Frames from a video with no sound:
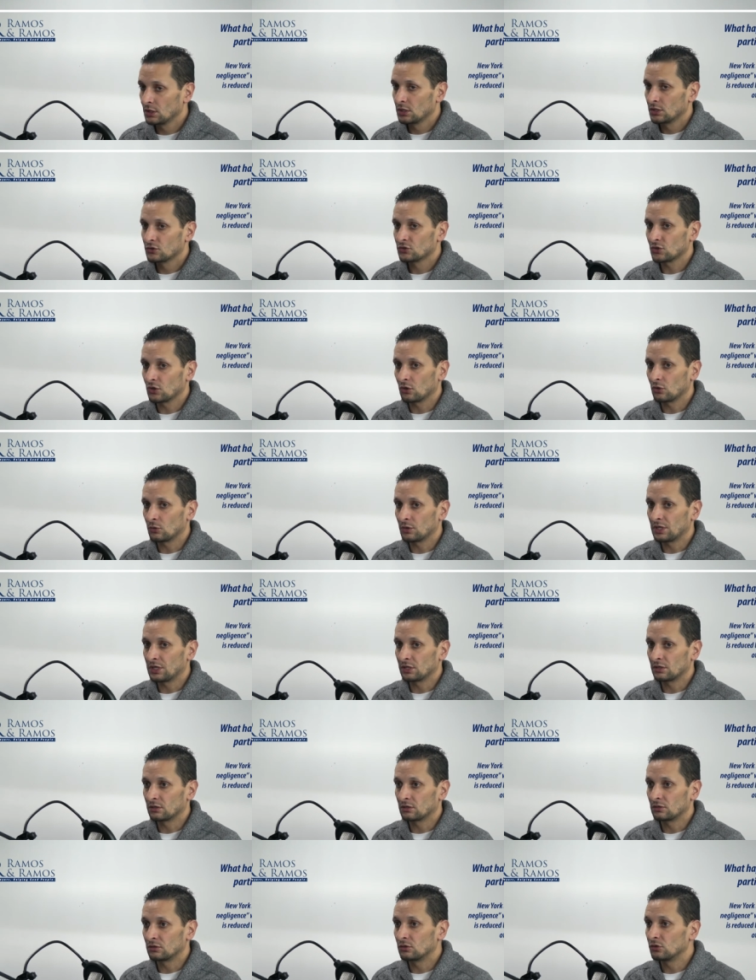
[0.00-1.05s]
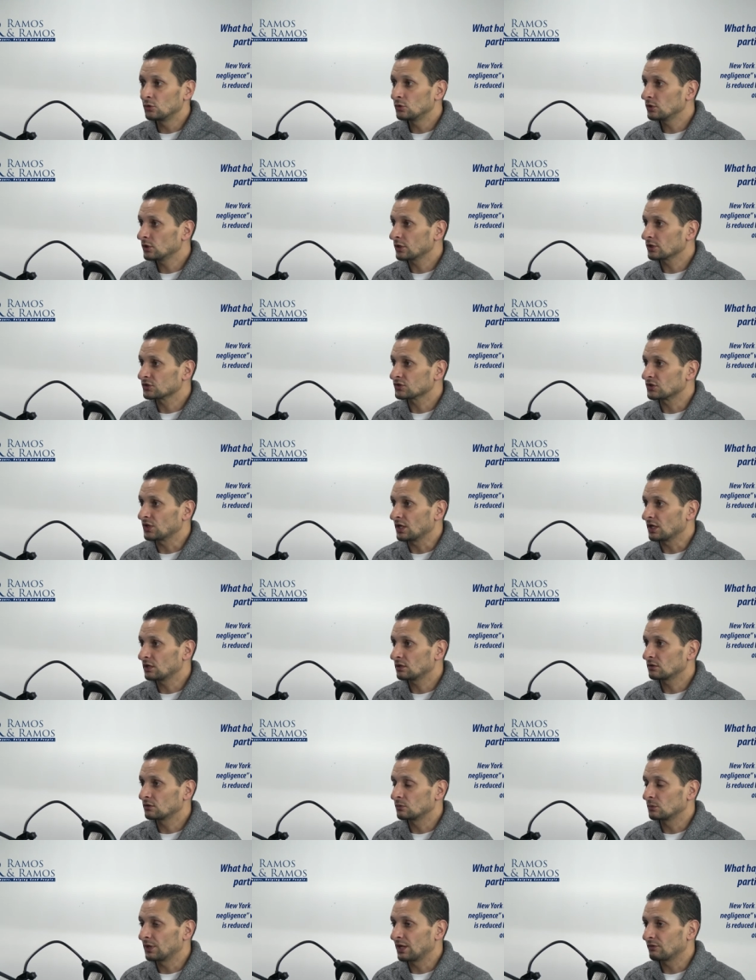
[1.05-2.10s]
So in New York
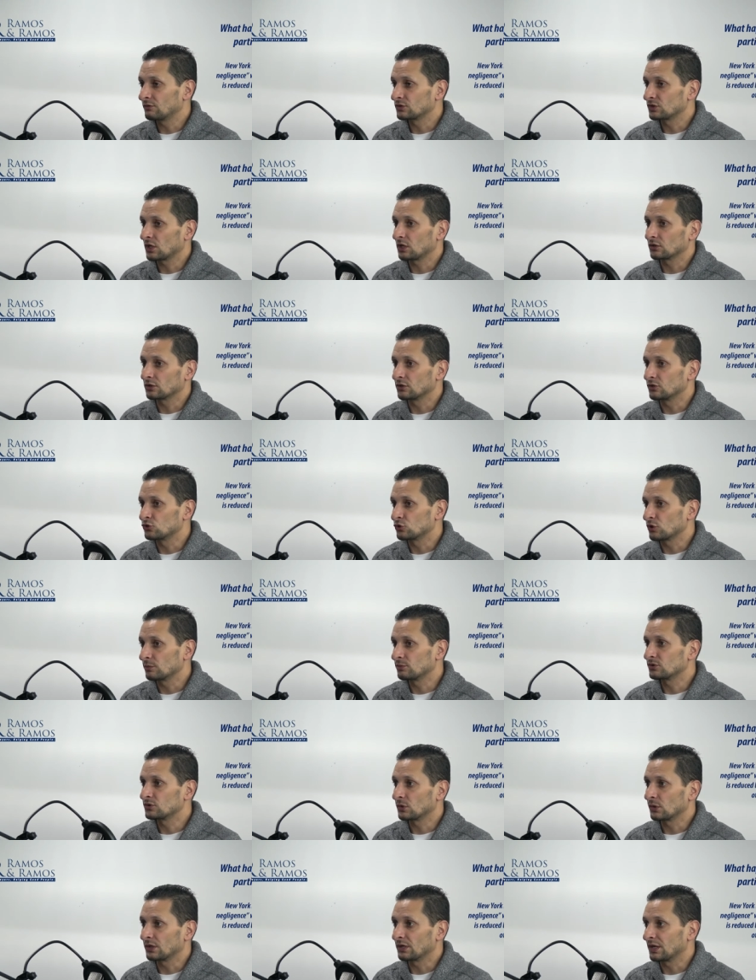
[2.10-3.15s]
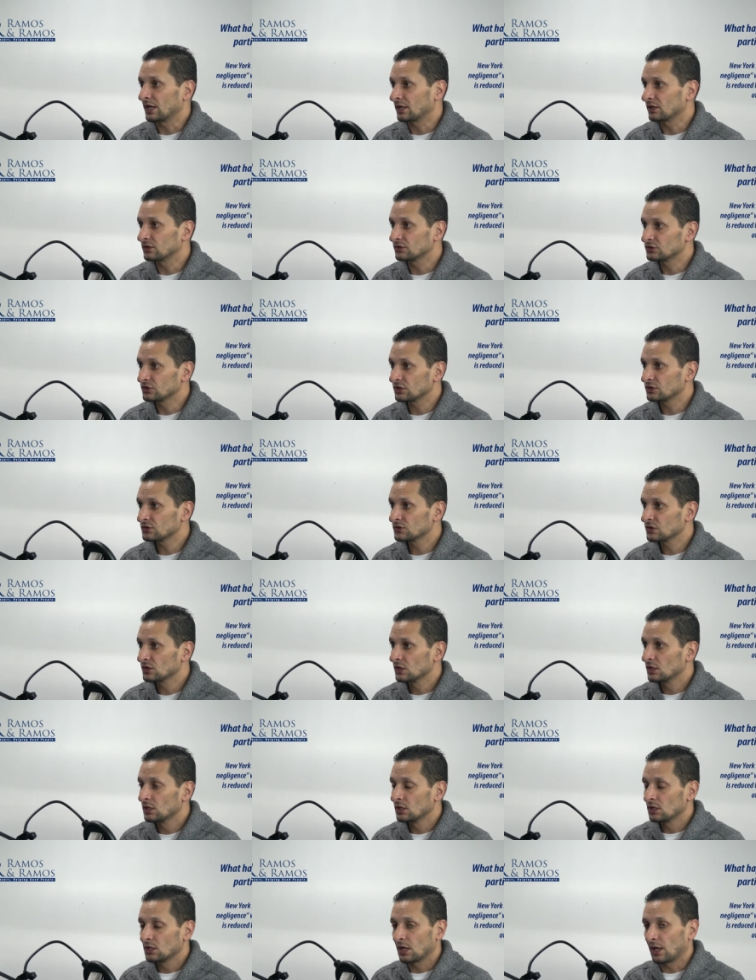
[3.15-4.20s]
State, we have what's called contributory negligence.
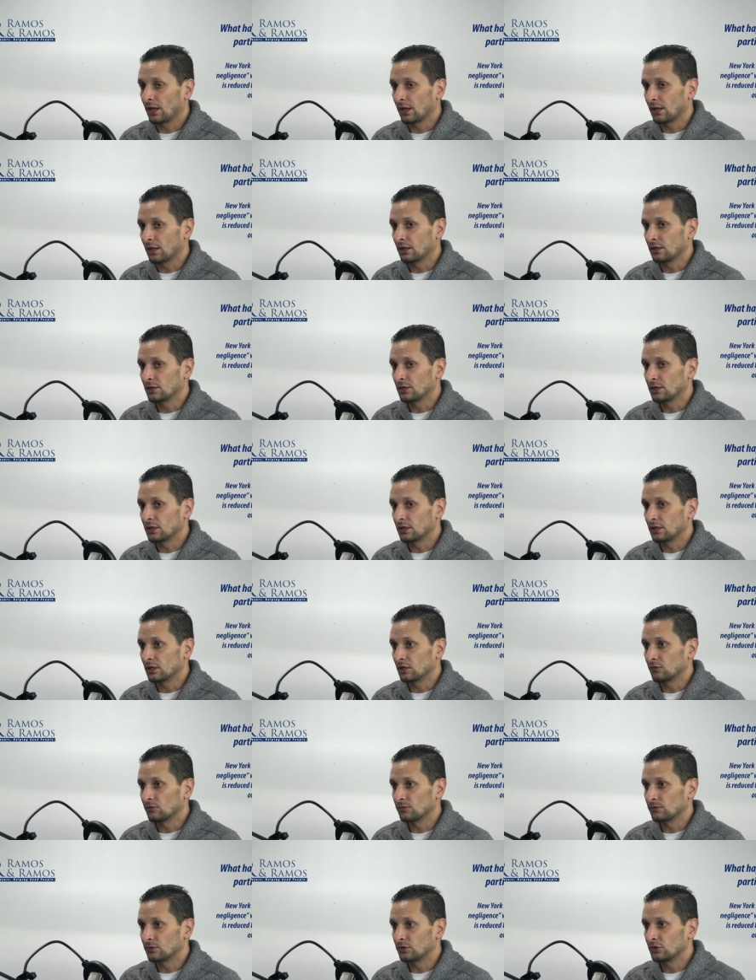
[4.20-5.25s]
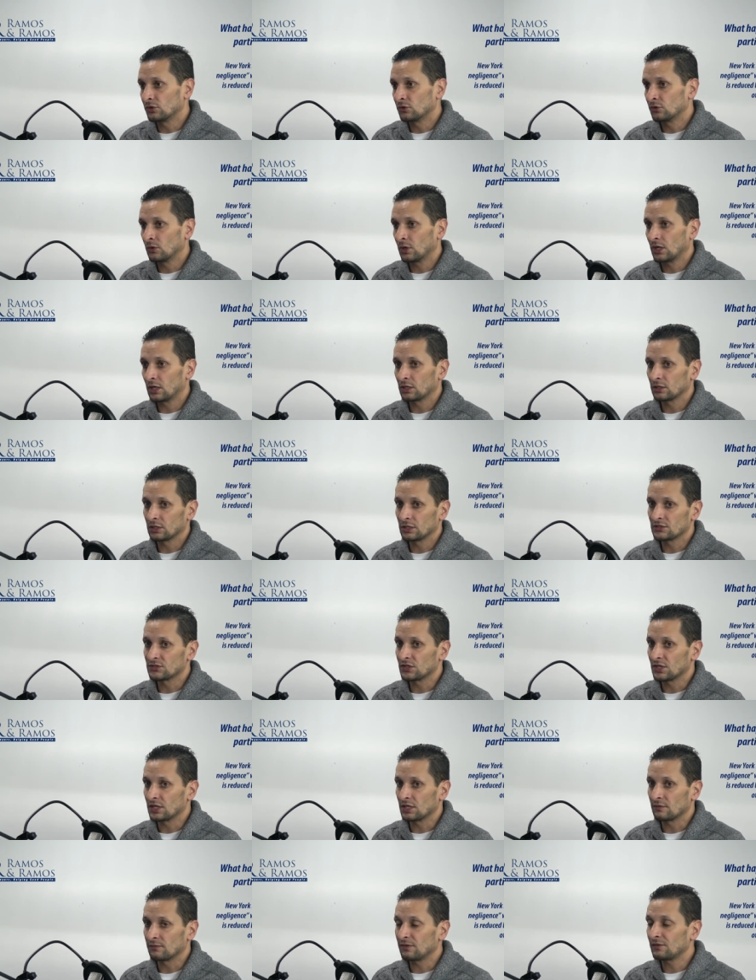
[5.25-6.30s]
And if you are, let's
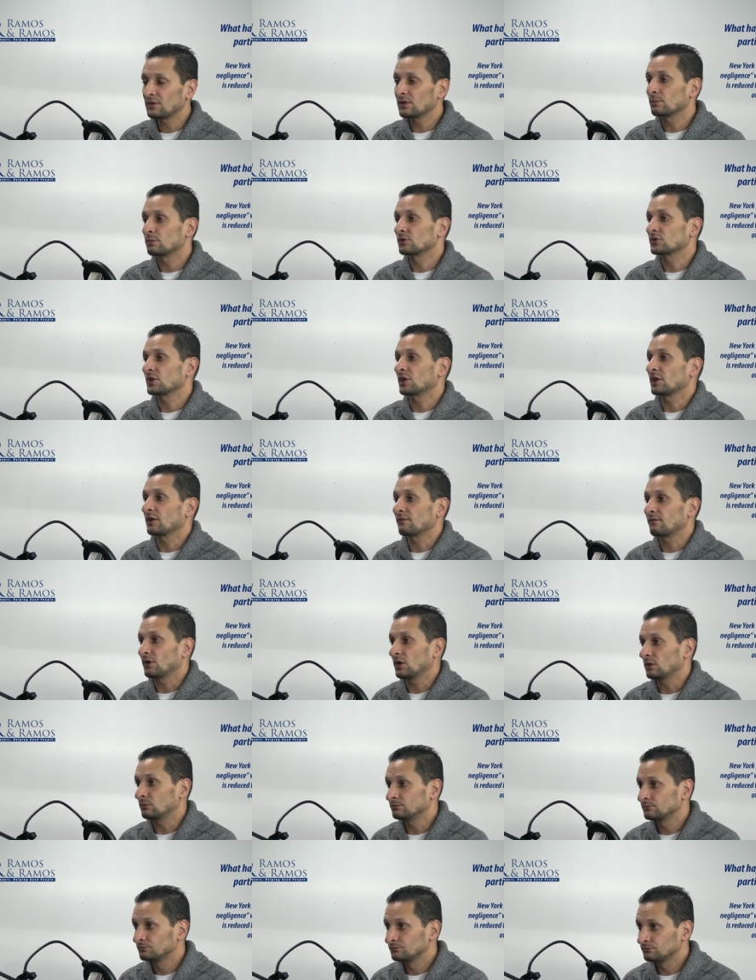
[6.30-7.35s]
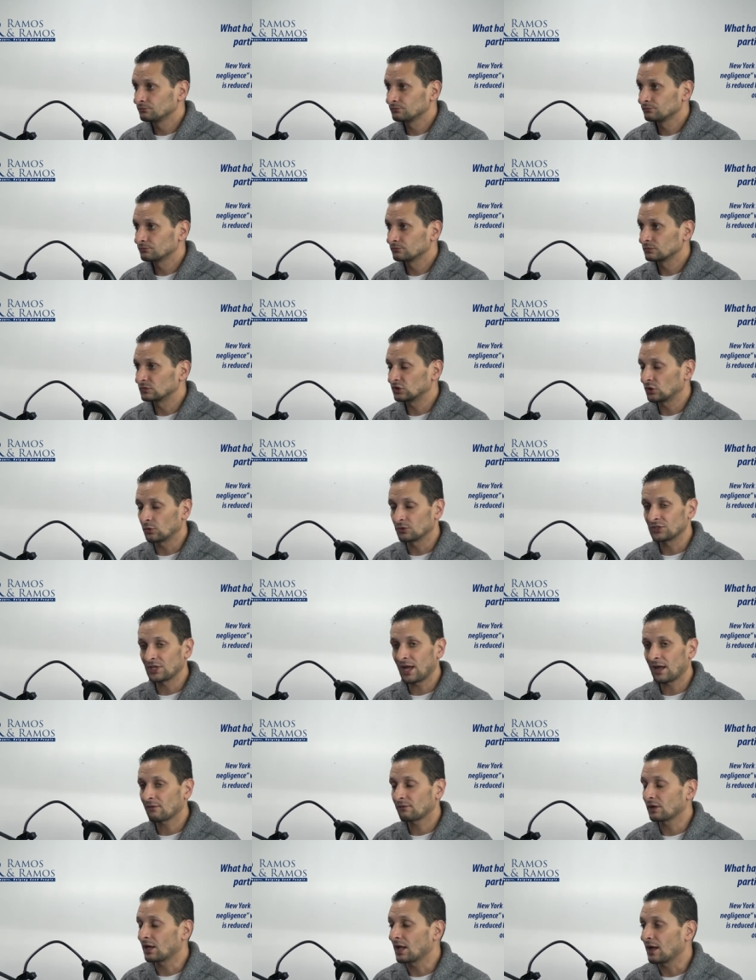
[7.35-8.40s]
say, fifty percent at fault, so it's
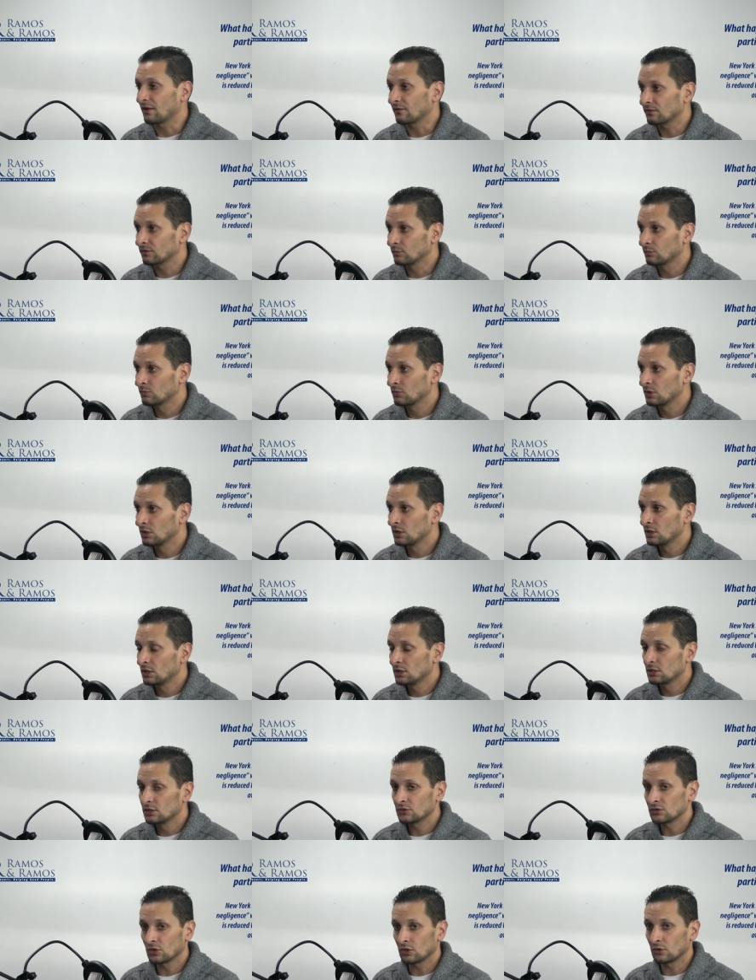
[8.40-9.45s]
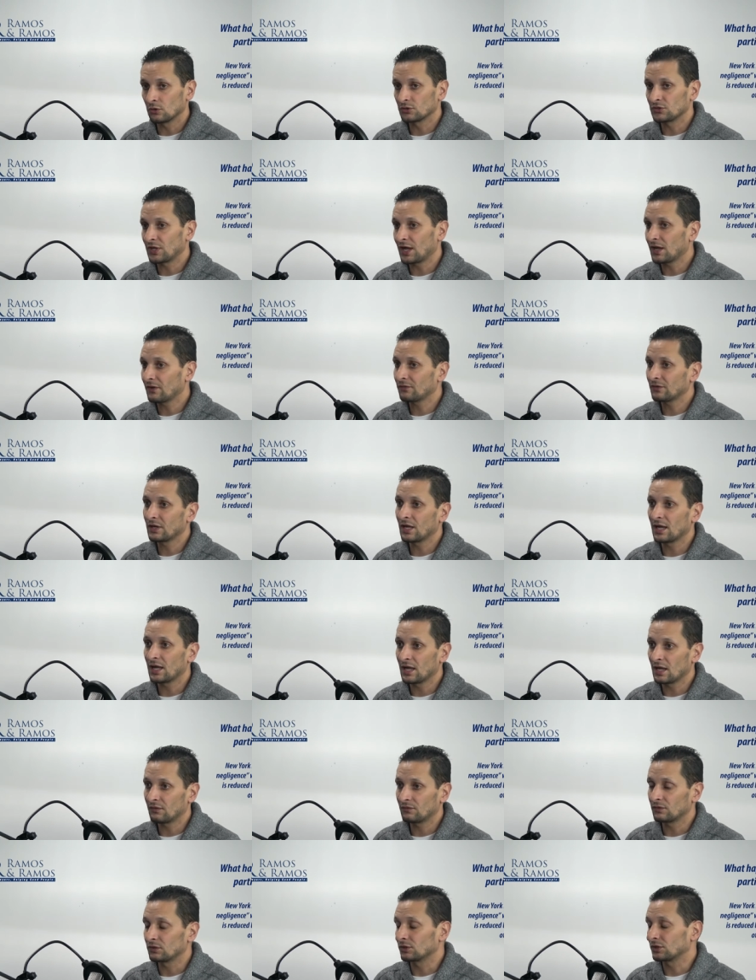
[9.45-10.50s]
half and half. So it's half and
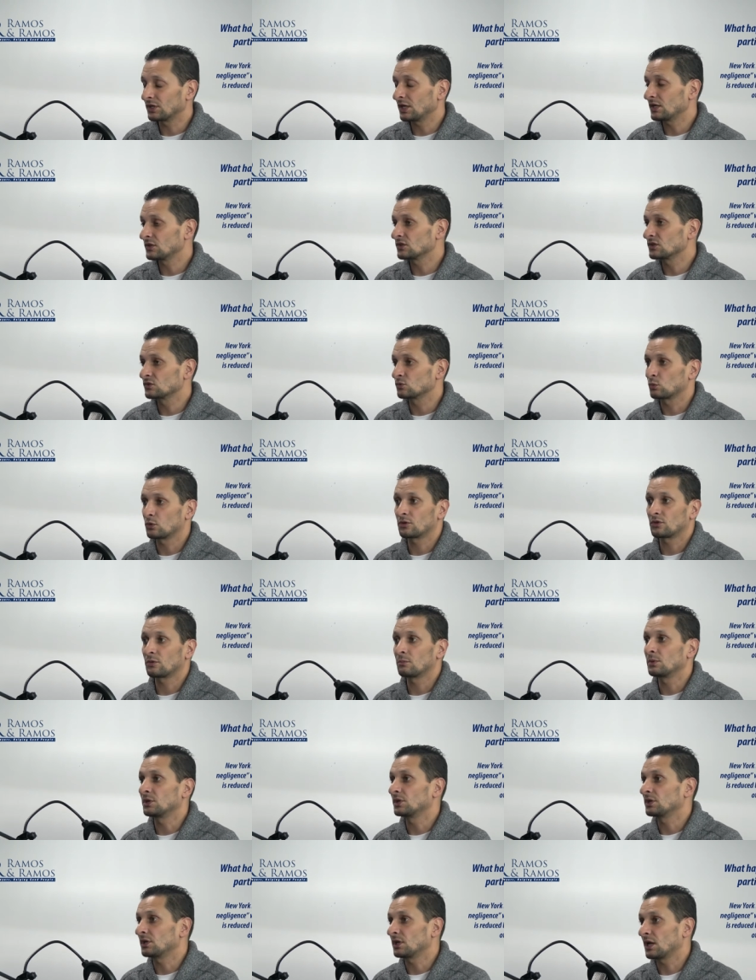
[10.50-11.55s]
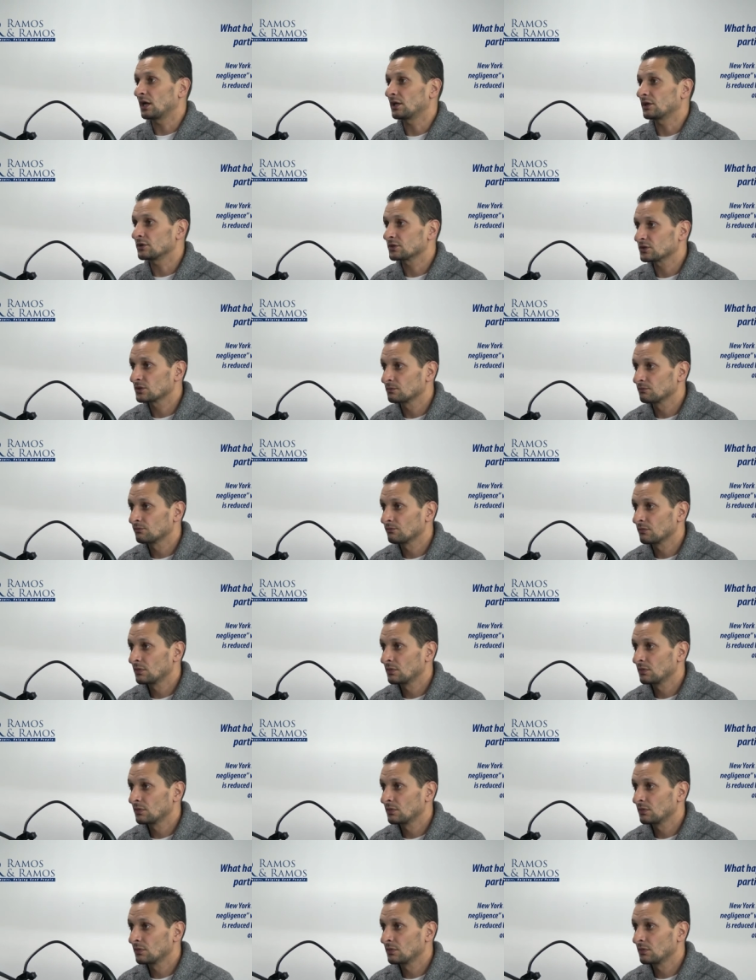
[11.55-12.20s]
half, and your case is worth a million dollars.